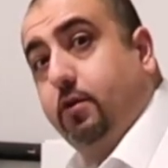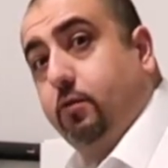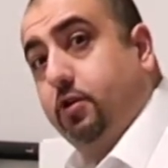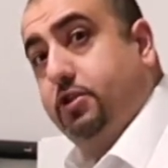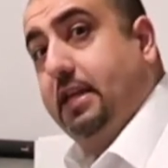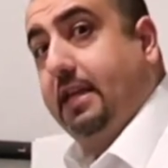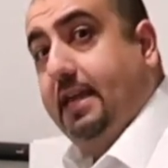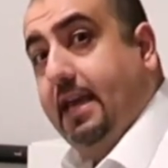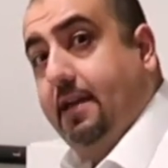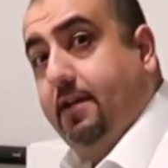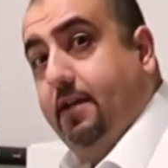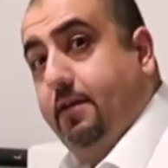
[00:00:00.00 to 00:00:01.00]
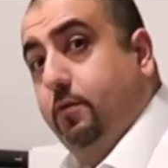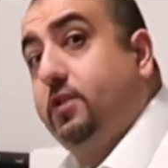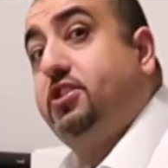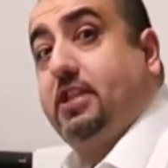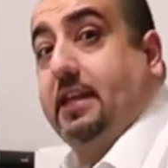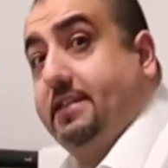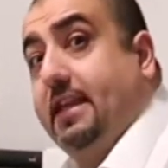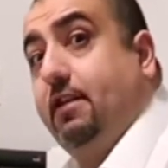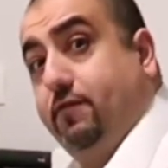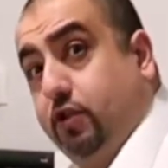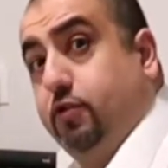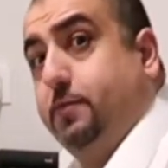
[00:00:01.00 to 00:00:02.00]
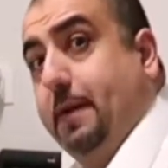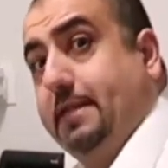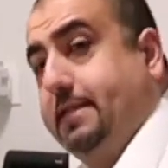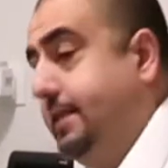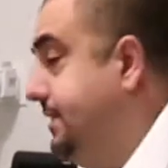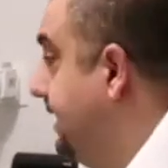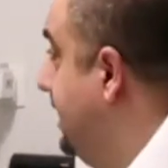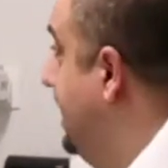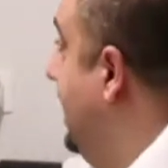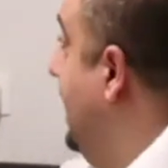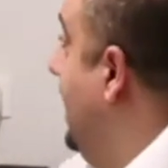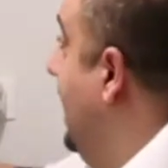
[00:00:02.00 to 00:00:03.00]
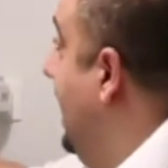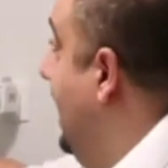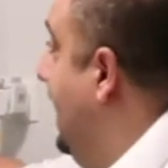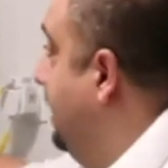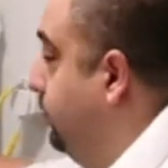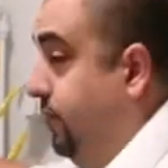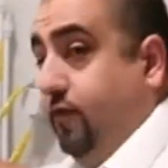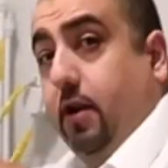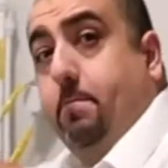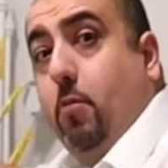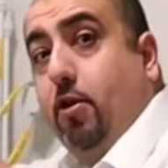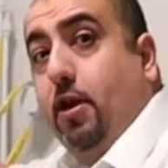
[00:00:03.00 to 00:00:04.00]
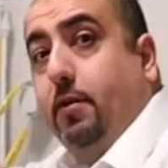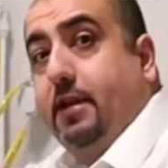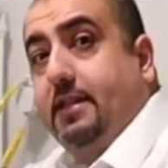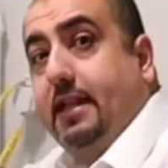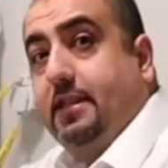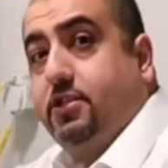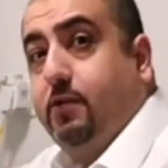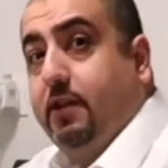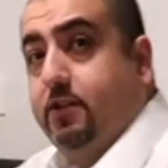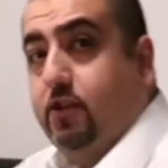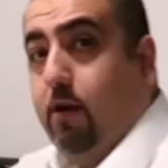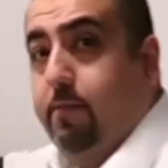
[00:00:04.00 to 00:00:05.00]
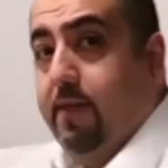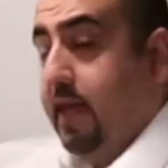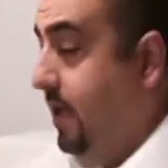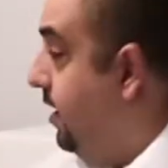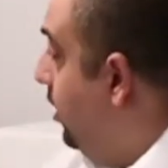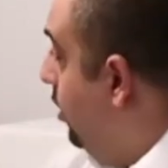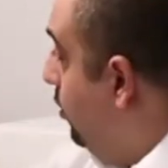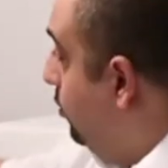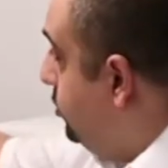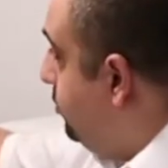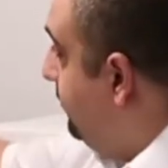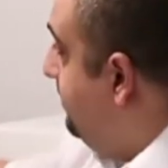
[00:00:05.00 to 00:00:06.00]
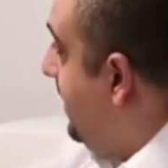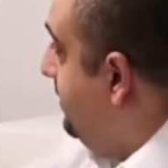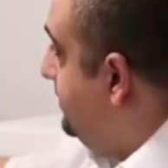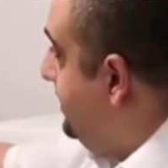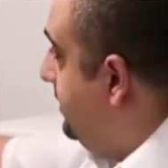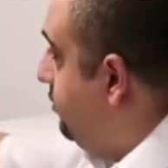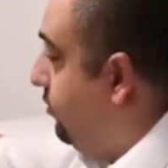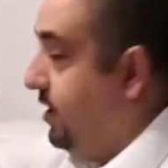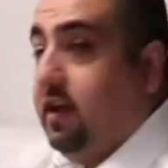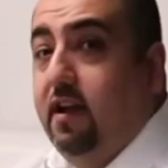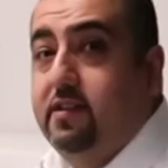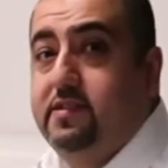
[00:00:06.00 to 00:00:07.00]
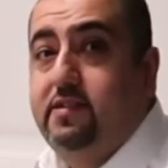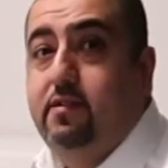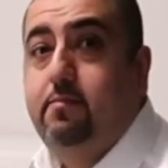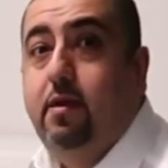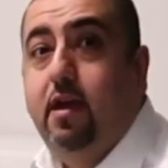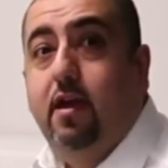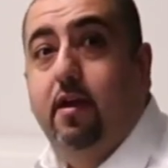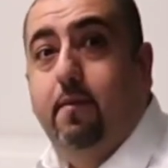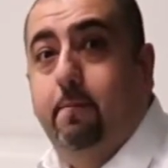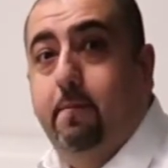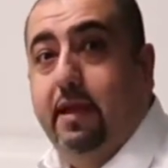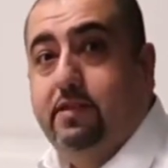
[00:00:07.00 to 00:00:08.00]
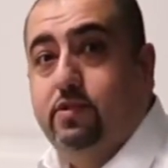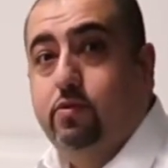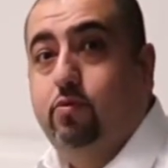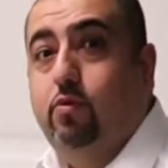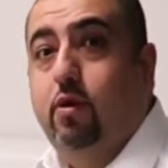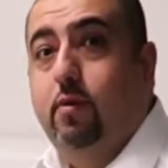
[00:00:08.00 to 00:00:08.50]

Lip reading: which takes care of two spaces, and we've got a mono condenser at the top there, which we've mounted on a custom metal